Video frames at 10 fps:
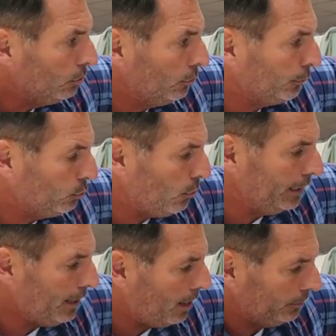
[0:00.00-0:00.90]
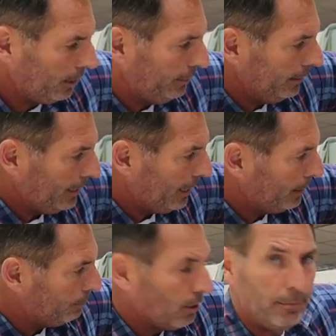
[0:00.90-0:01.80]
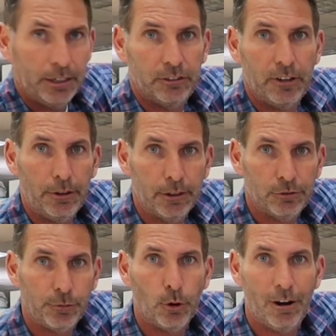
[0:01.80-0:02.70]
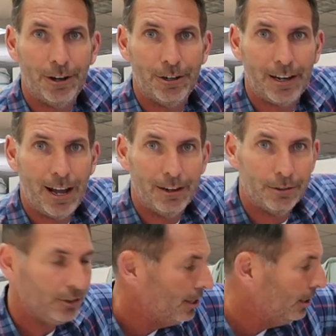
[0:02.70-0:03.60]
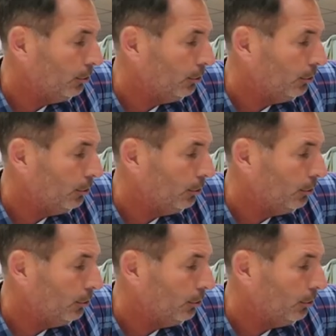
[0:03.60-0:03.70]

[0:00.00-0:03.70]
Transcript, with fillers: So for $20, I think that I can probably sell this for $100.